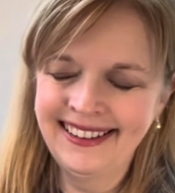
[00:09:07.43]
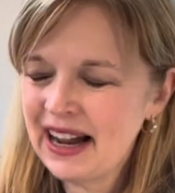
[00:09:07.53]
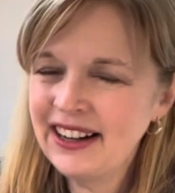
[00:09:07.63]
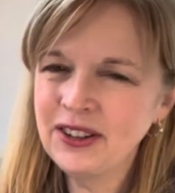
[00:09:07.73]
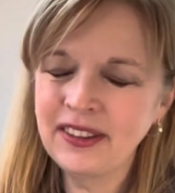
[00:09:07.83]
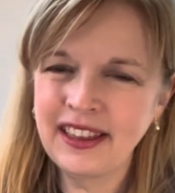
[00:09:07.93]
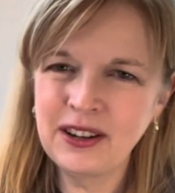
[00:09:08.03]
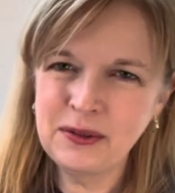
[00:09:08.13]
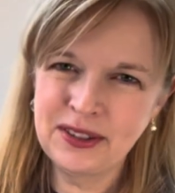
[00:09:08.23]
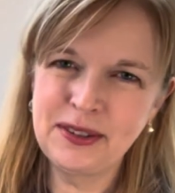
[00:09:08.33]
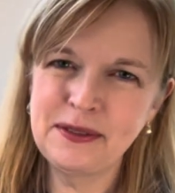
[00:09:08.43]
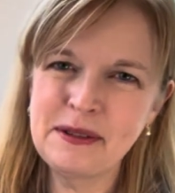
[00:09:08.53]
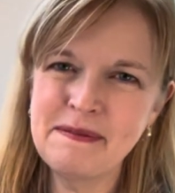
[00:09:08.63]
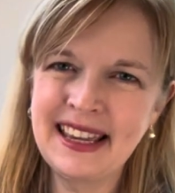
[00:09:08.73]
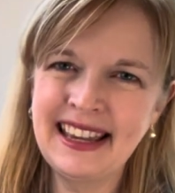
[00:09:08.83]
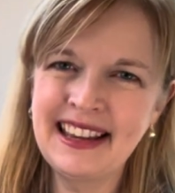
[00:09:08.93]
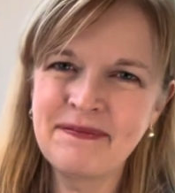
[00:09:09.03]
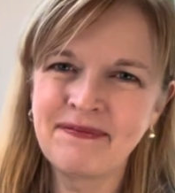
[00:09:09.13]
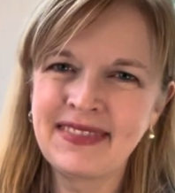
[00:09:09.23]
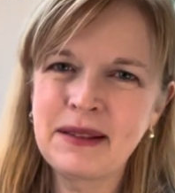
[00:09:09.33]
I know that it was for me
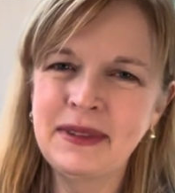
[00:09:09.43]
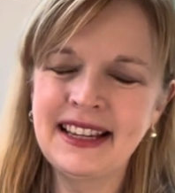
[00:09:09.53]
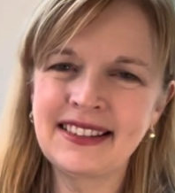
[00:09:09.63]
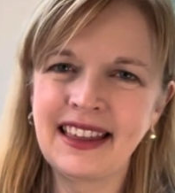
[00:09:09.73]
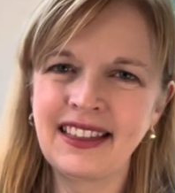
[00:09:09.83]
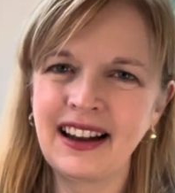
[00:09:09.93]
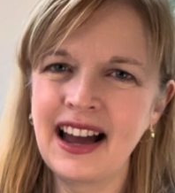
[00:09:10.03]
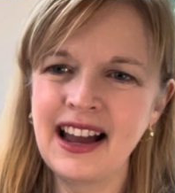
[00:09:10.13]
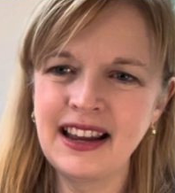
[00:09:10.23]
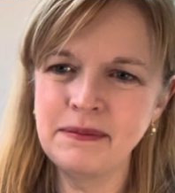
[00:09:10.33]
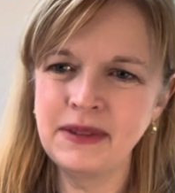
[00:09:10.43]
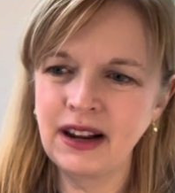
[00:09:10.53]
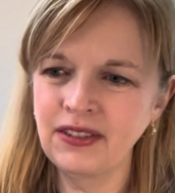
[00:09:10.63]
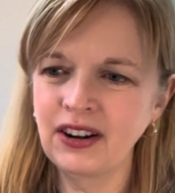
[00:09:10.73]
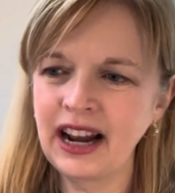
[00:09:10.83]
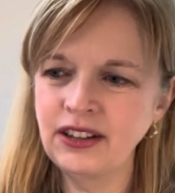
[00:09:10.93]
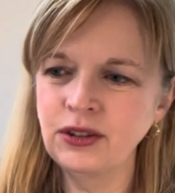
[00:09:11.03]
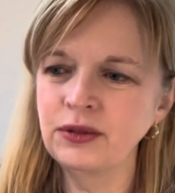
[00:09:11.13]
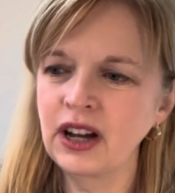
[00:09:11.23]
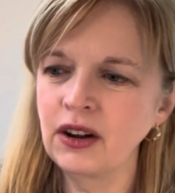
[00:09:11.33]
because I thought I
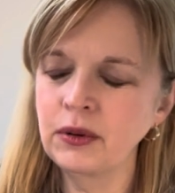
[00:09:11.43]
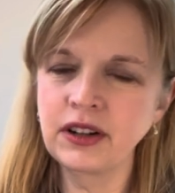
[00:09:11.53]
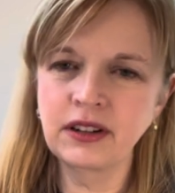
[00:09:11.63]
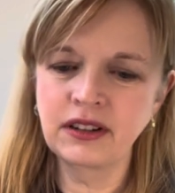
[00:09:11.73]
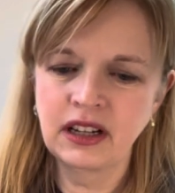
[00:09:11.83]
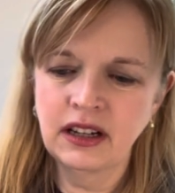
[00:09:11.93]
do not want to